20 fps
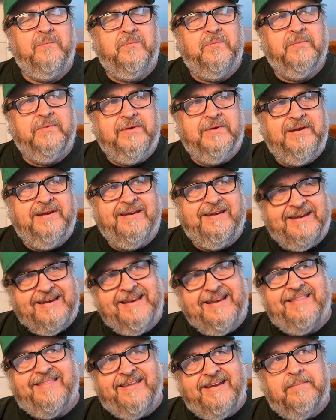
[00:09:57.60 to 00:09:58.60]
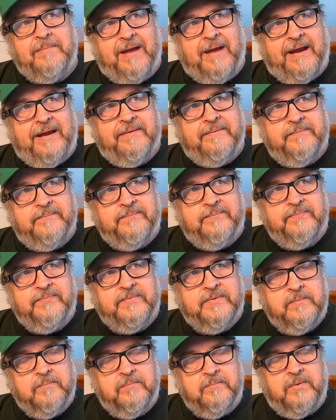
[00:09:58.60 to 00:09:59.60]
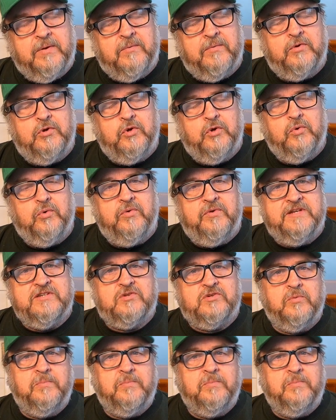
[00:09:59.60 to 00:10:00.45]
didn't think about it. but this will be